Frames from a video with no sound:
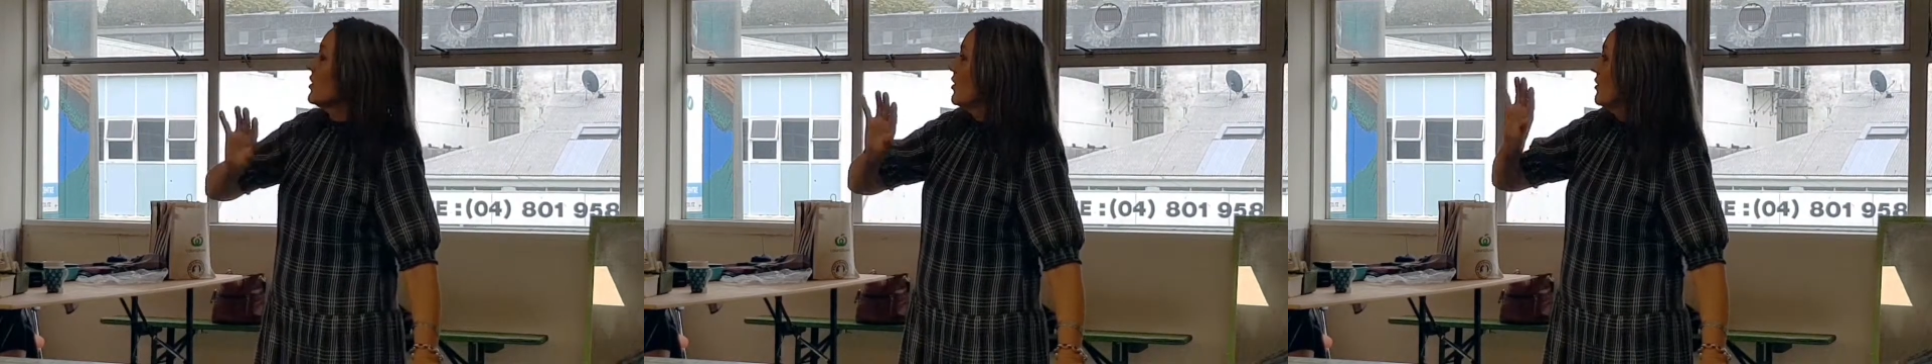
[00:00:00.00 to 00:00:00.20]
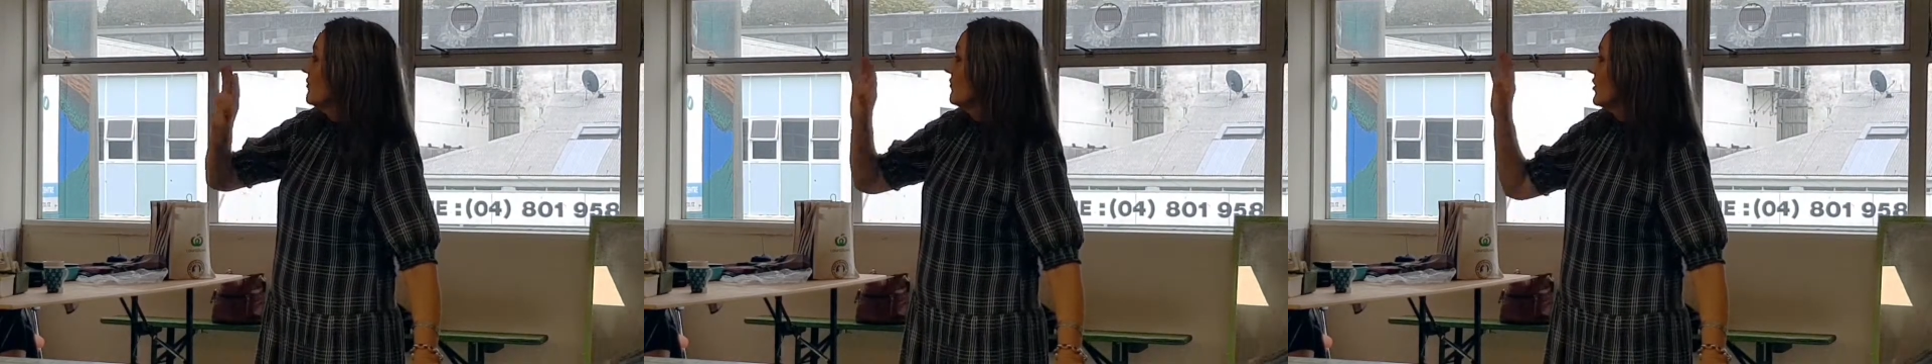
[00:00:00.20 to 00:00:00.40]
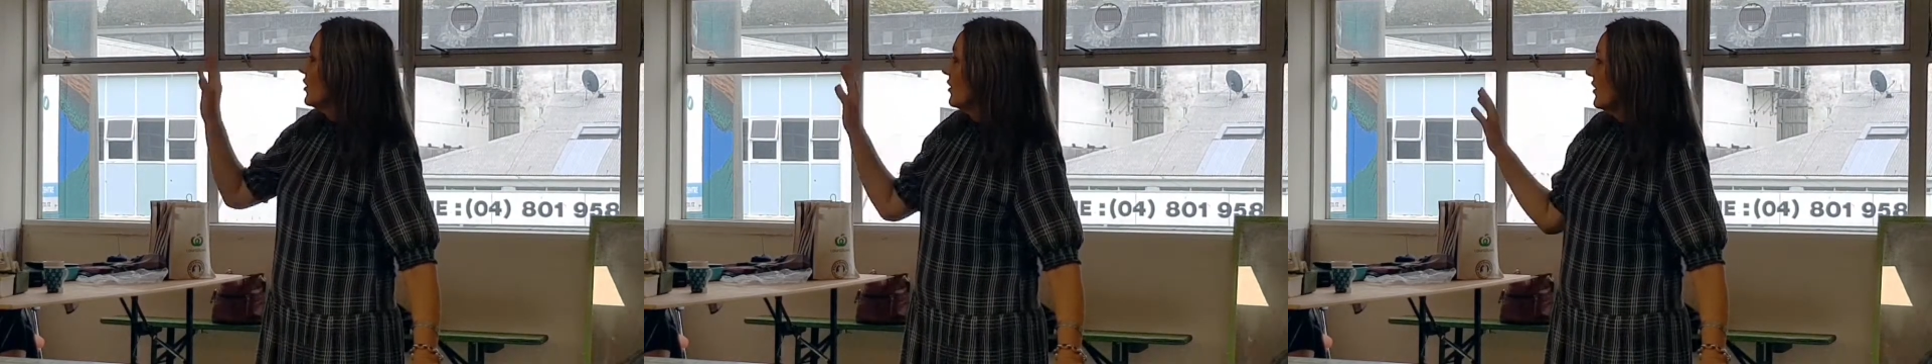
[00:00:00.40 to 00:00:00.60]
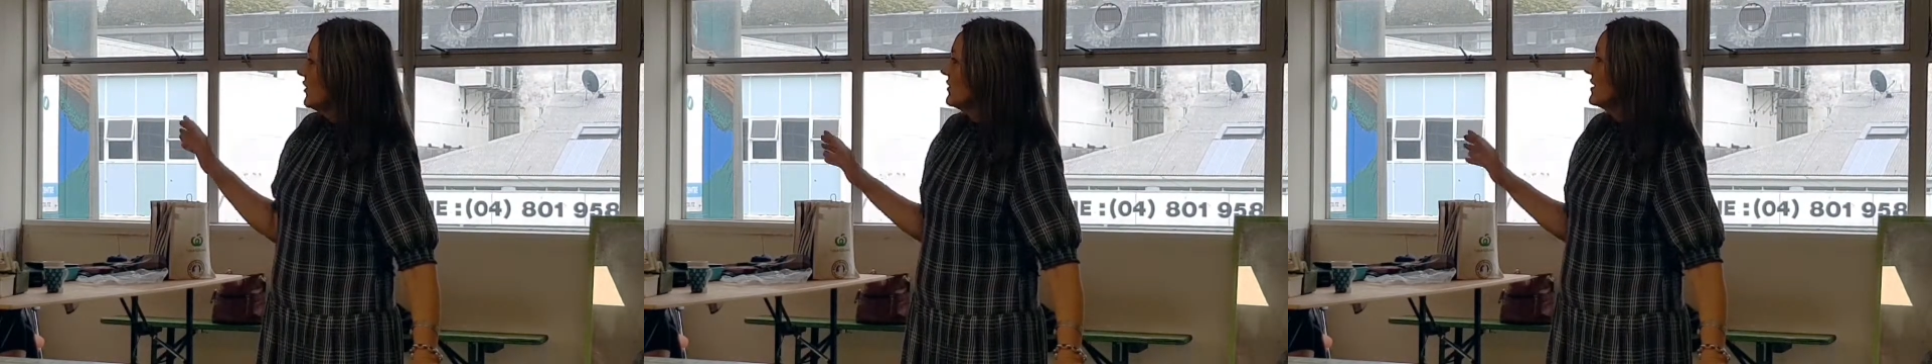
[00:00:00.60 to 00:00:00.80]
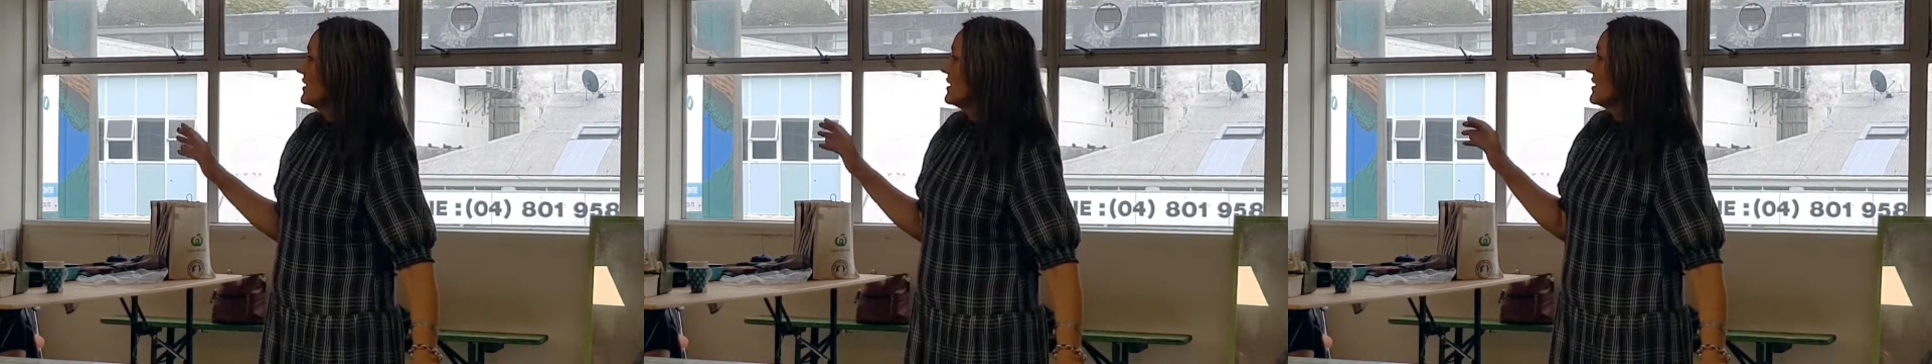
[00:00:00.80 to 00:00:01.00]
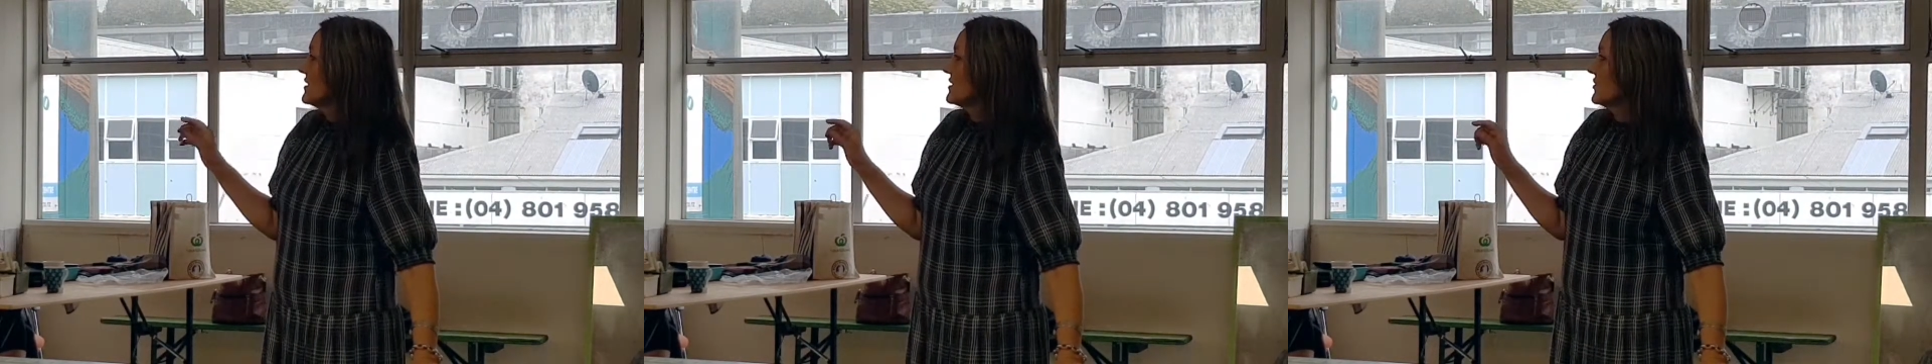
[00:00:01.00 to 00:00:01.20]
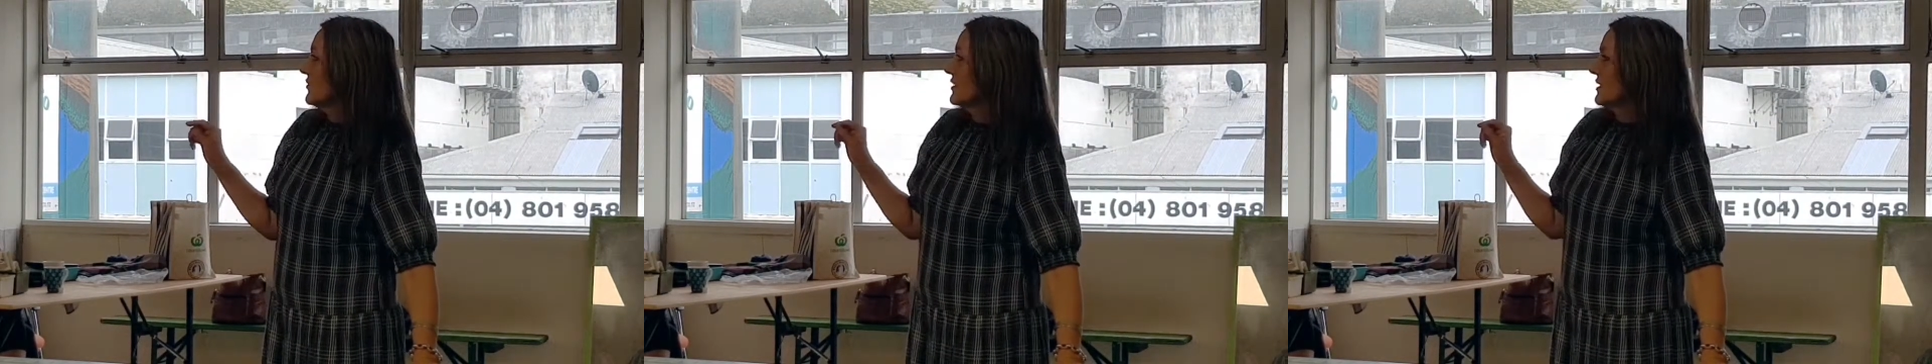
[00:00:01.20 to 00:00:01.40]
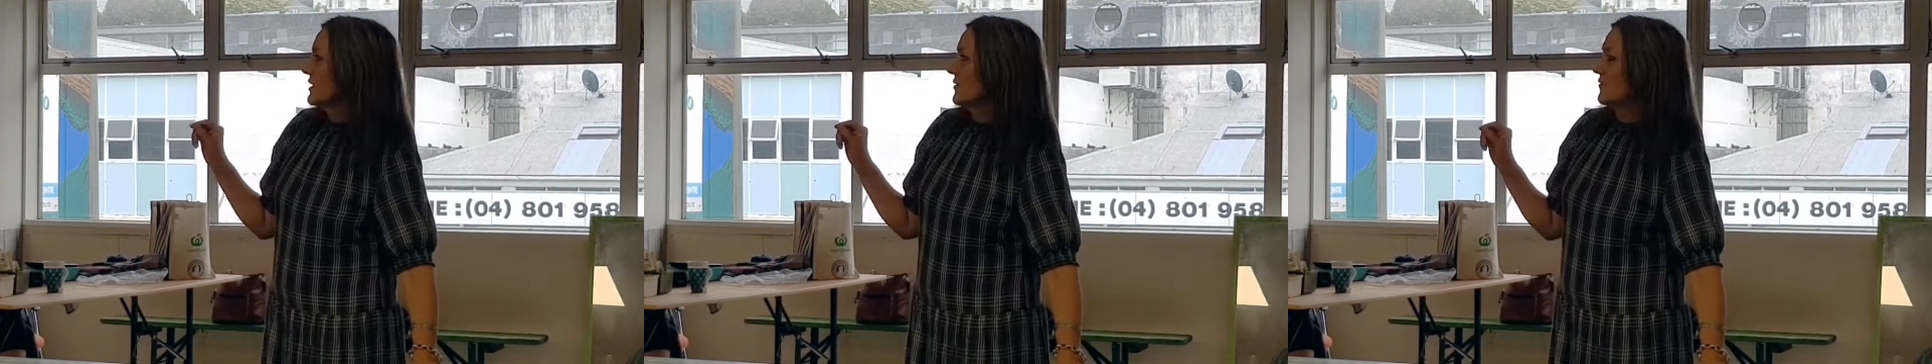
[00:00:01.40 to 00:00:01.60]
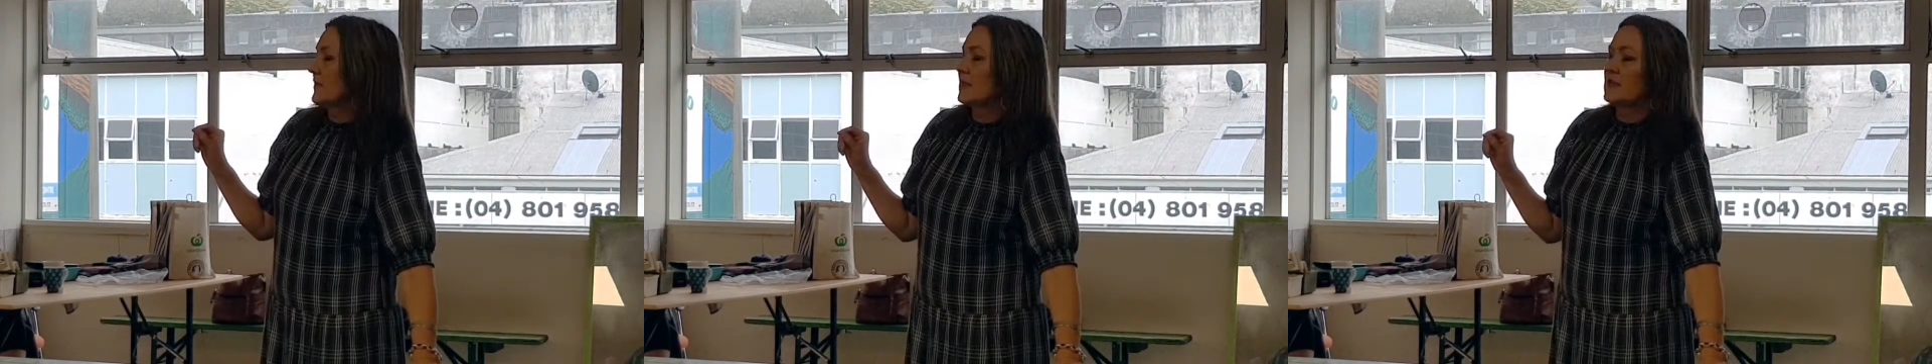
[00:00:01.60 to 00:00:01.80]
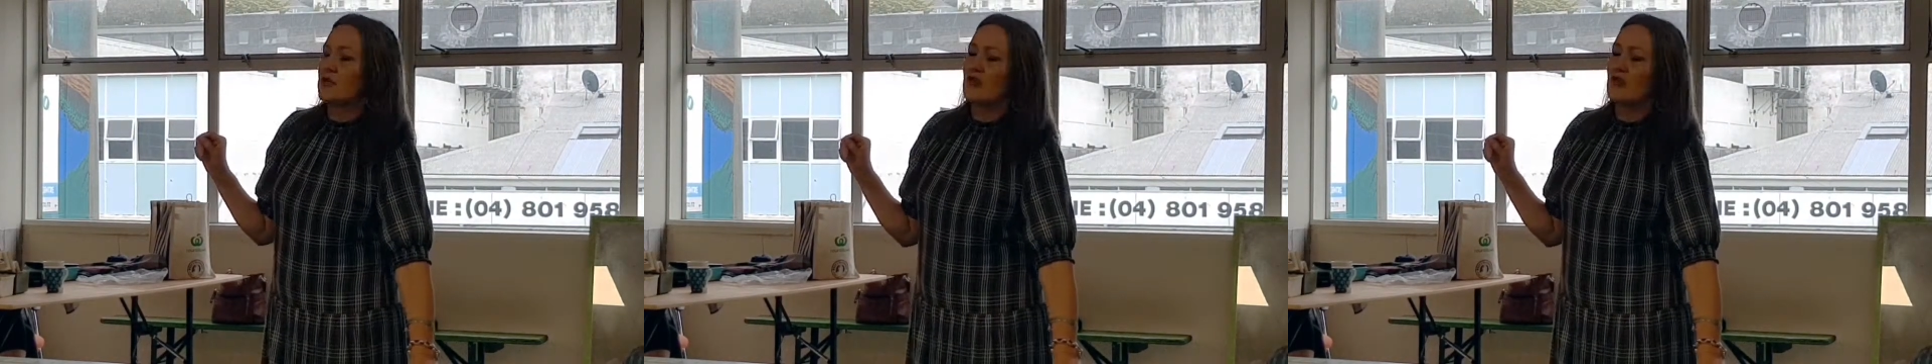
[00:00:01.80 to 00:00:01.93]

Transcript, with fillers: of clothing has really